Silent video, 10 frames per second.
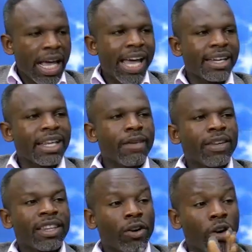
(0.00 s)
And
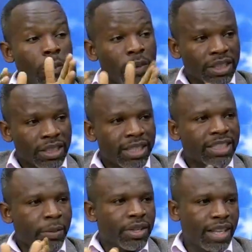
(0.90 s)
even the opposition, they
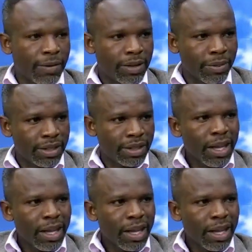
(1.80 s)
support the government.